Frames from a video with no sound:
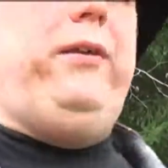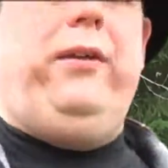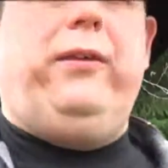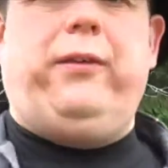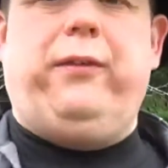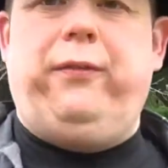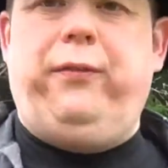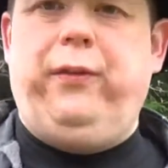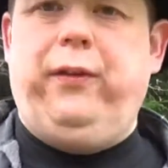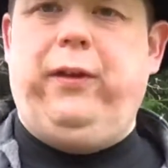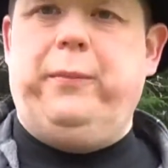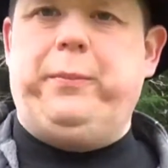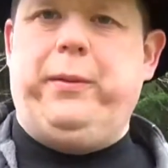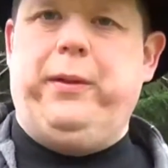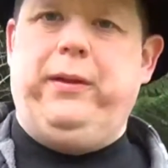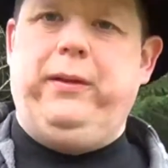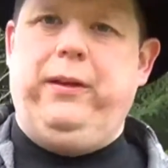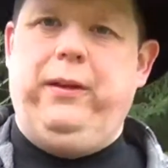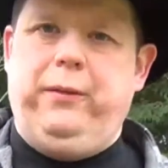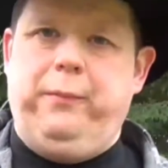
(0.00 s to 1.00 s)
it to fill up
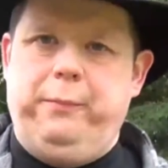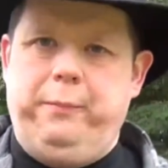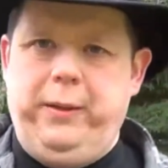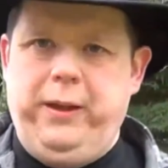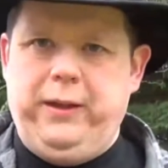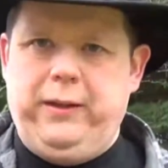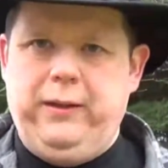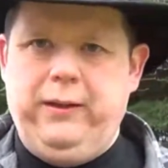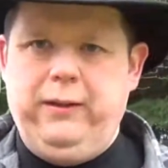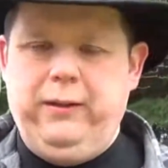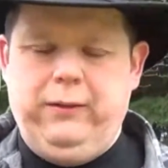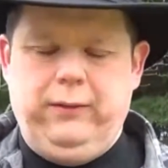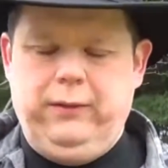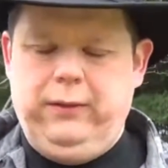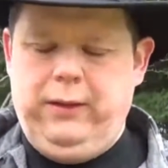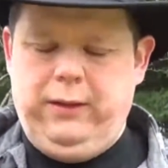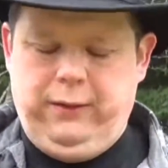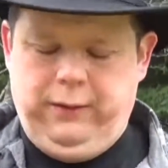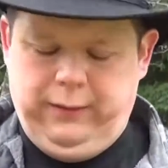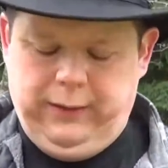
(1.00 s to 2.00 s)
a little Bic or a
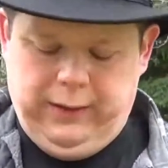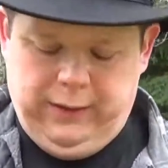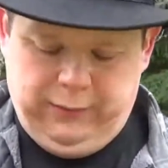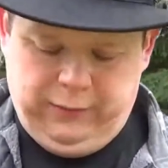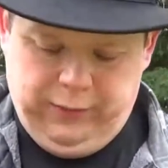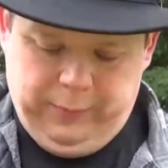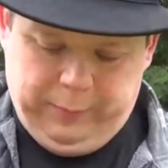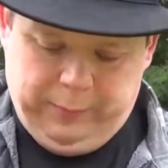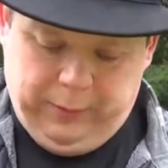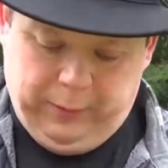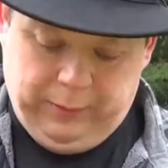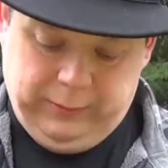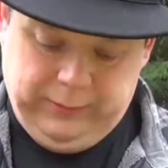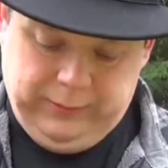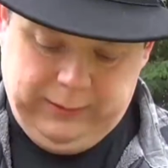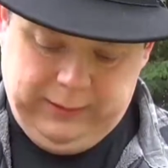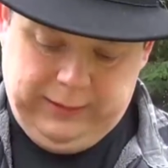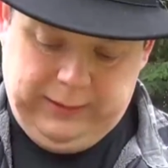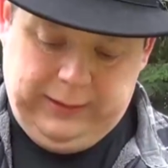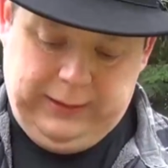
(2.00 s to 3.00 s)
little Zippo?
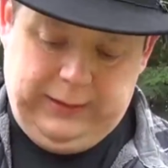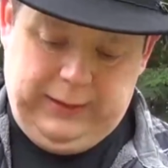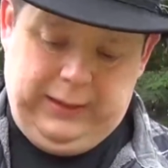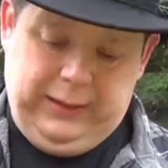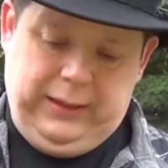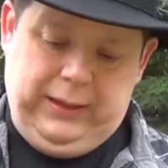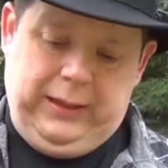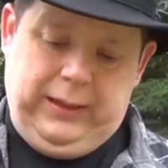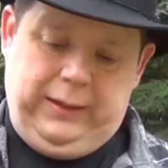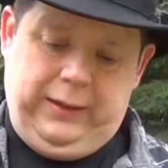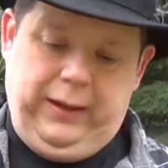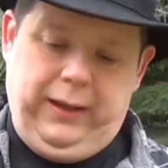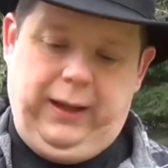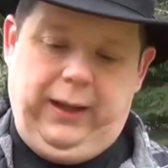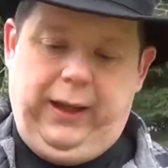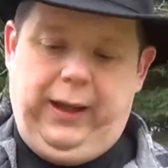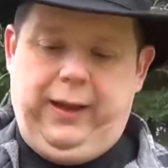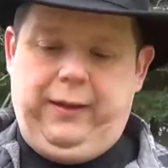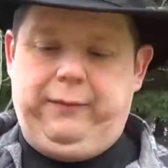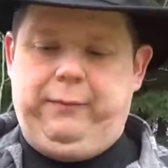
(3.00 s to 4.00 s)
Then I
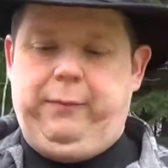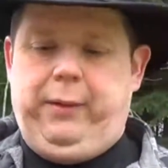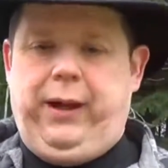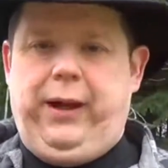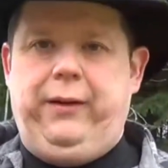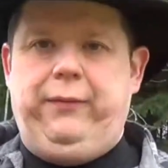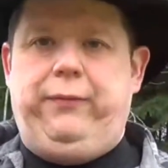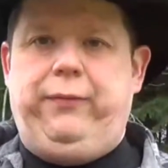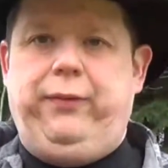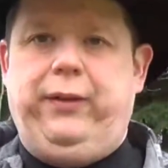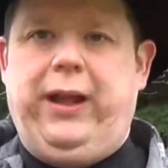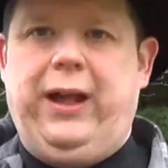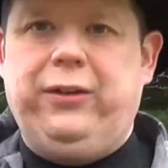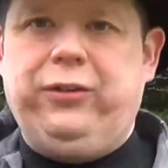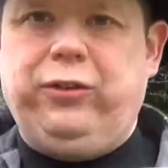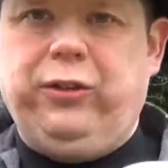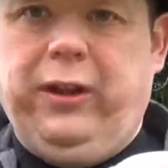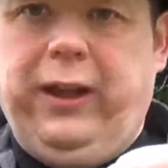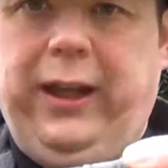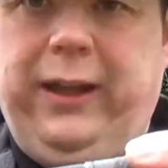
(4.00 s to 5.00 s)
have my
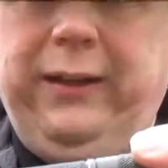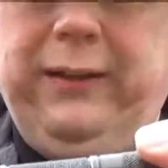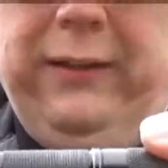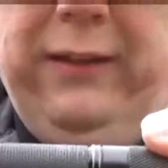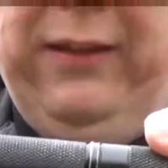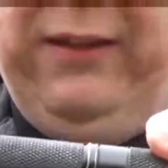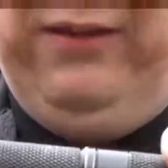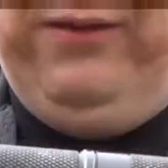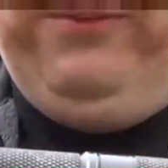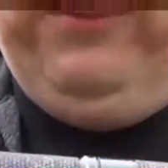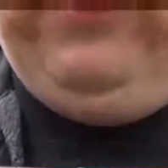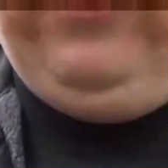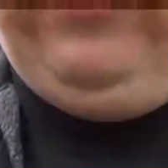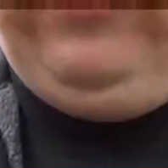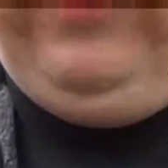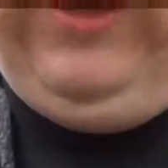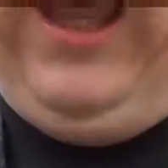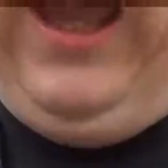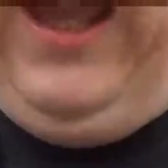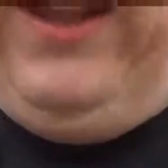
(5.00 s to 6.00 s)
flashlight, which
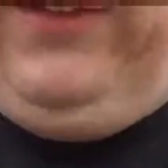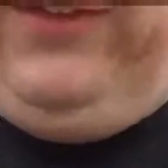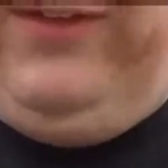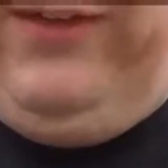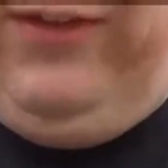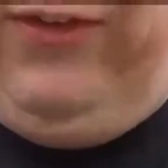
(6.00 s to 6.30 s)
adds into